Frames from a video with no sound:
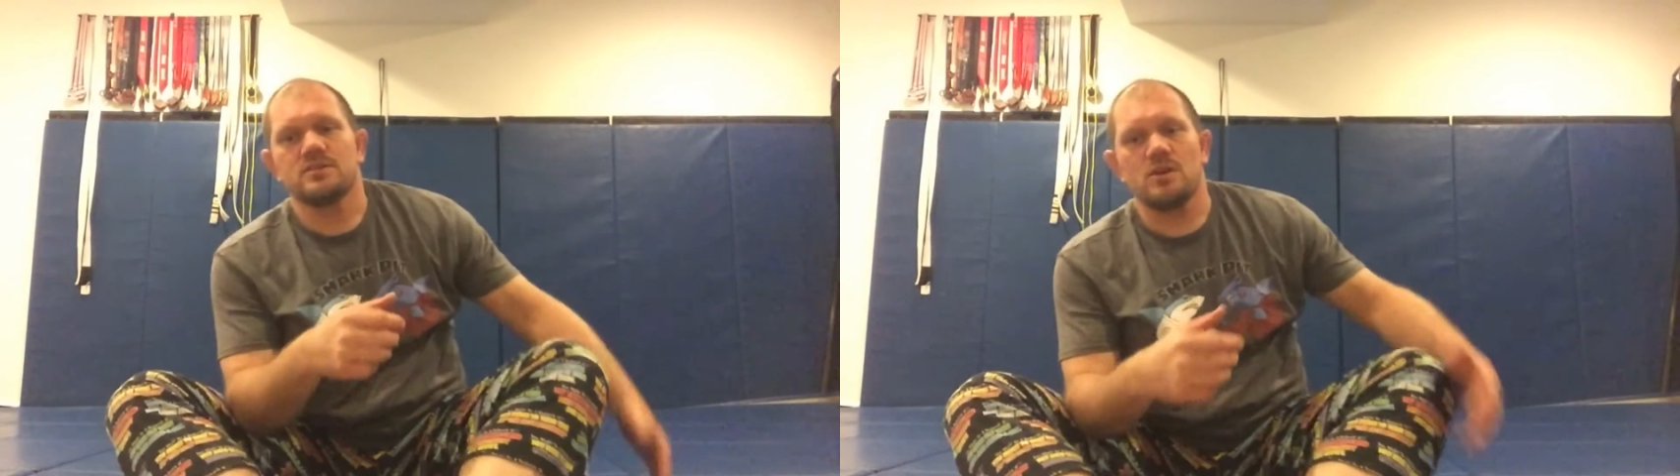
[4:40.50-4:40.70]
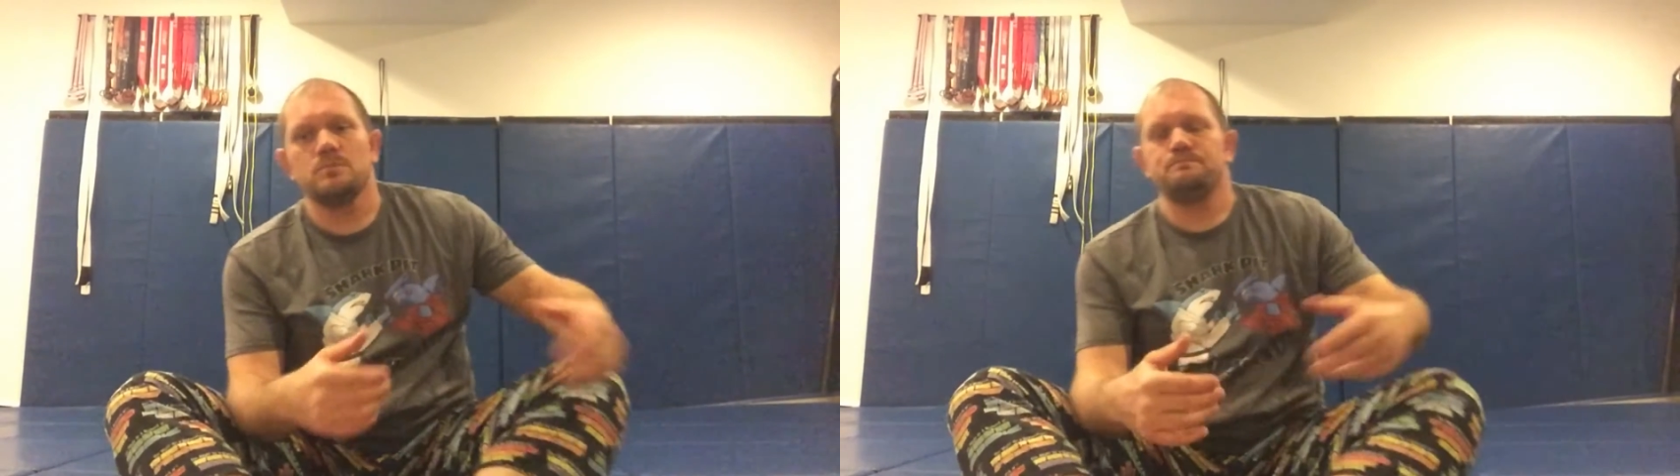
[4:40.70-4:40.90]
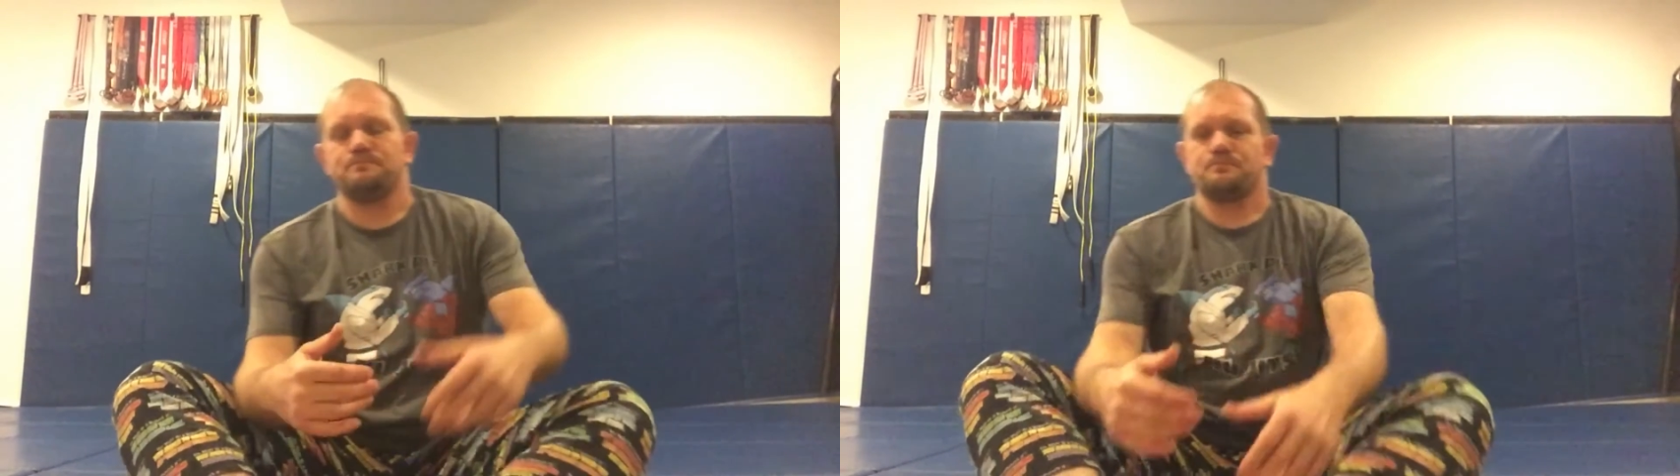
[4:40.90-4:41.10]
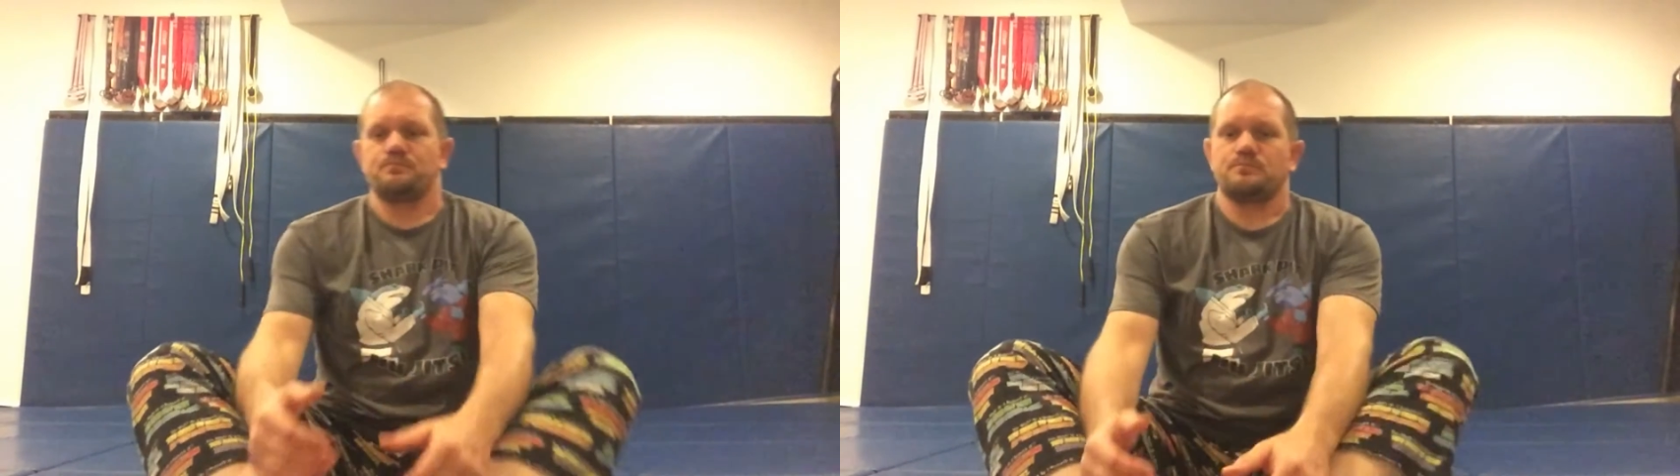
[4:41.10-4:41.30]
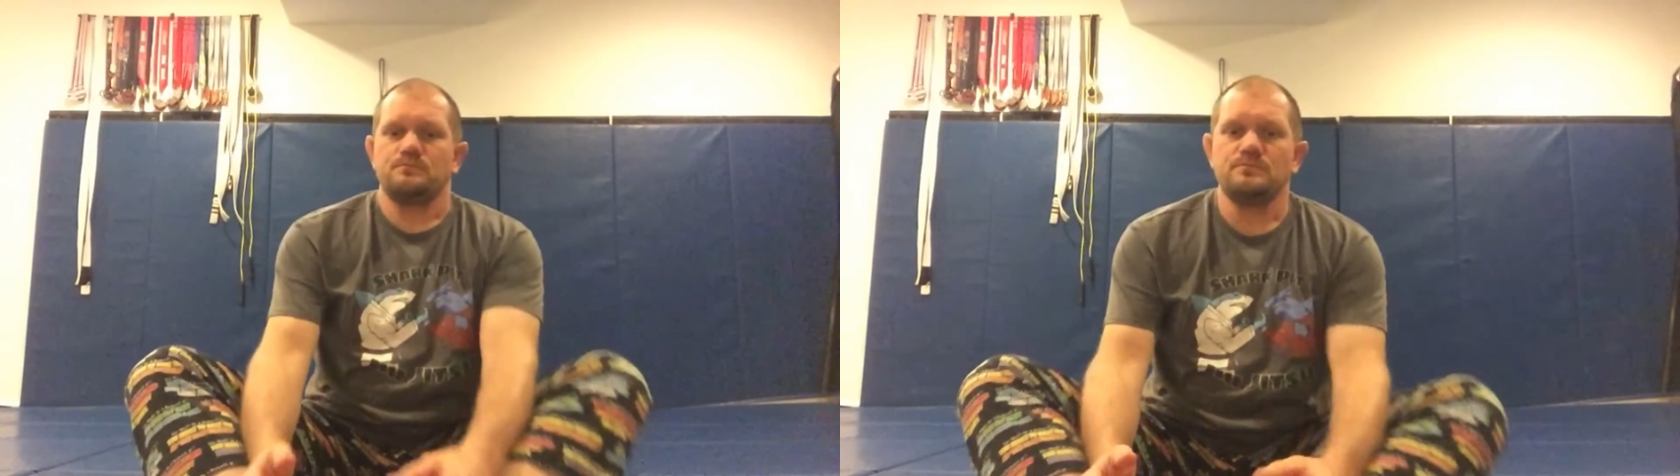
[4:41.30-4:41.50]
So
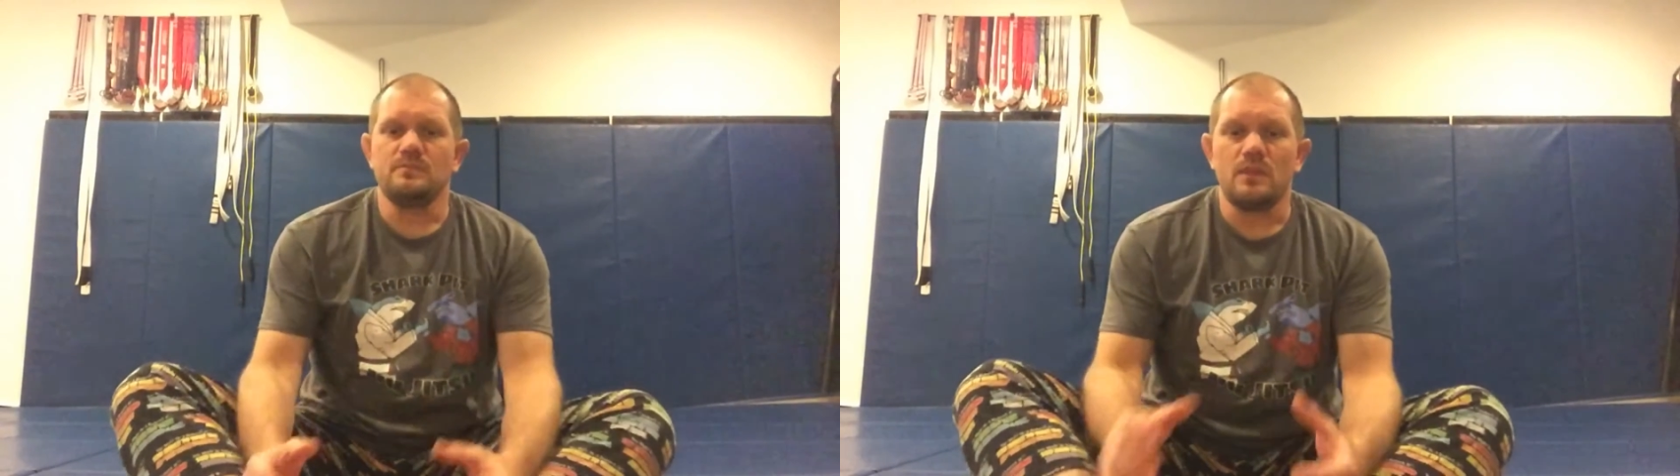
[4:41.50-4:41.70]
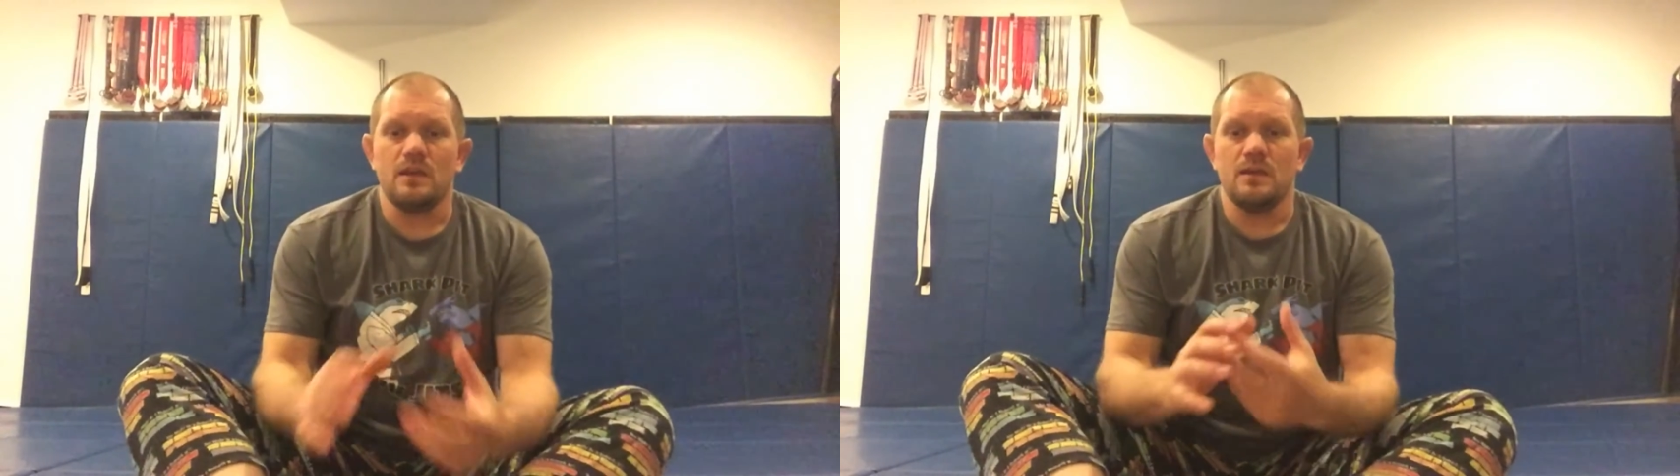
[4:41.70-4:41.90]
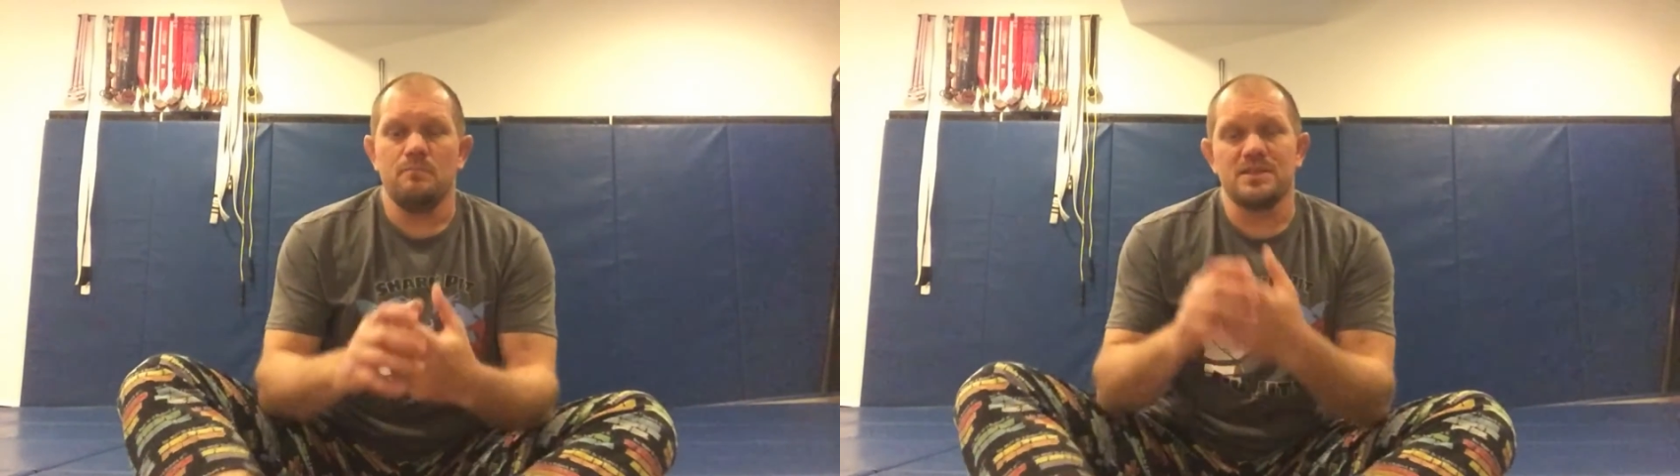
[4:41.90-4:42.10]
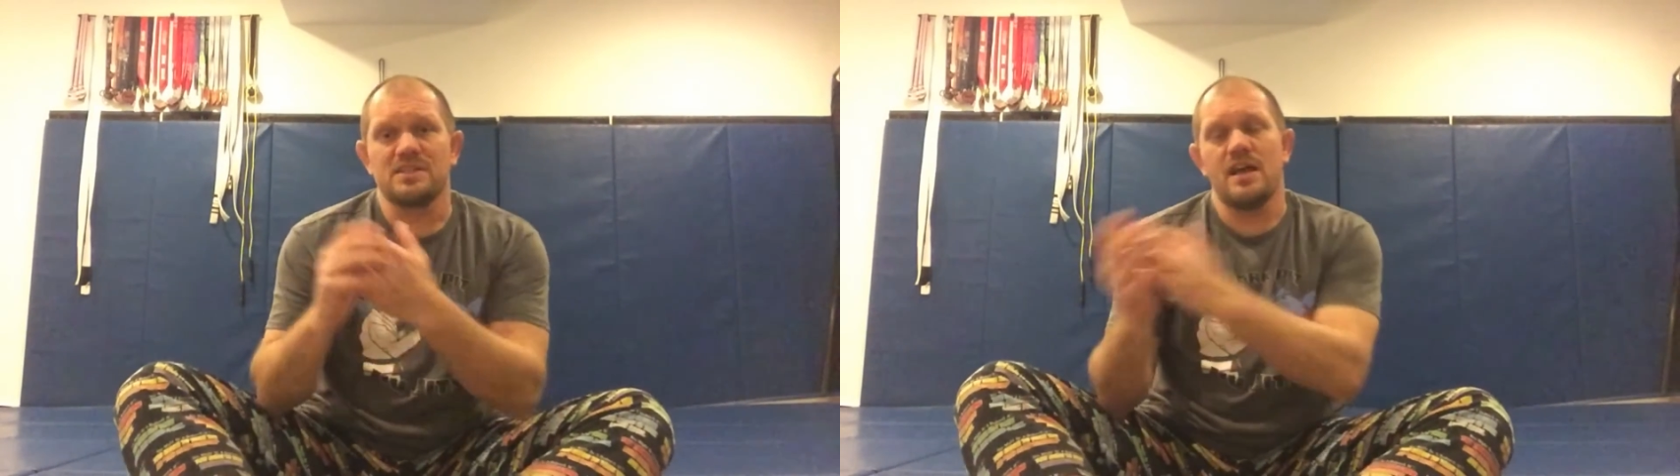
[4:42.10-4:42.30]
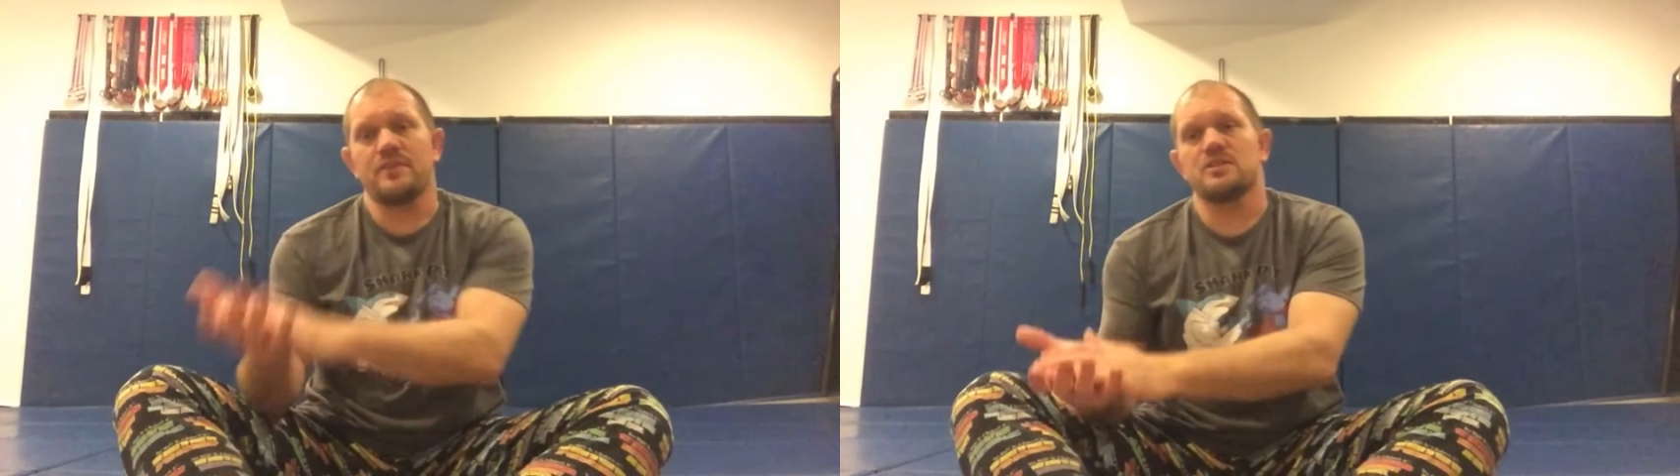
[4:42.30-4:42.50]
misaligning